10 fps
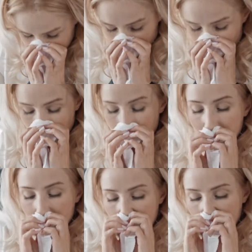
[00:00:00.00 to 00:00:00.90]
are runny
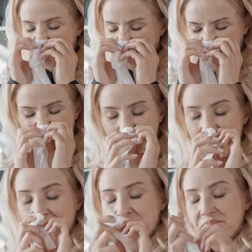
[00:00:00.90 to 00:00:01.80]
nose,
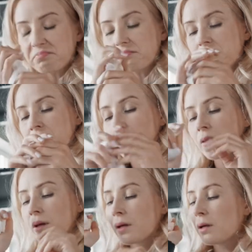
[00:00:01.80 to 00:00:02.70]
sneezing,
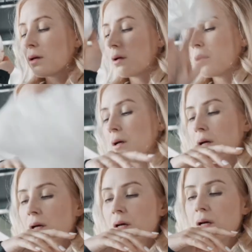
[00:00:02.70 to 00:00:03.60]
sore throat, or
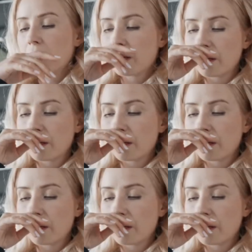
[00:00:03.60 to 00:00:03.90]
cough,